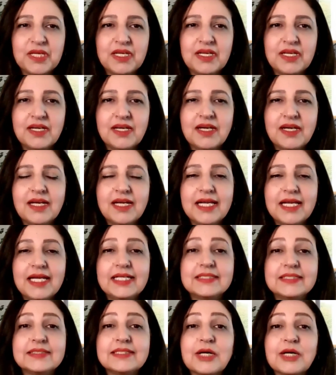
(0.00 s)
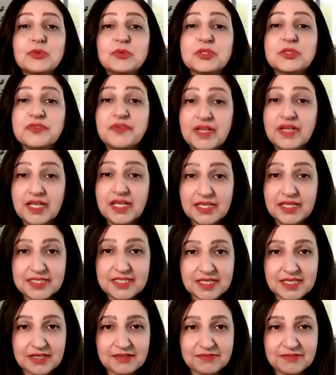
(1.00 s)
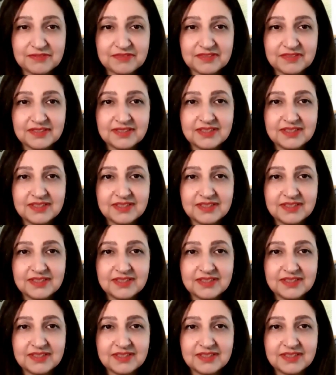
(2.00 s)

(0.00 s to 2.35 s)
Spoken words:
be, "It sounds really tough."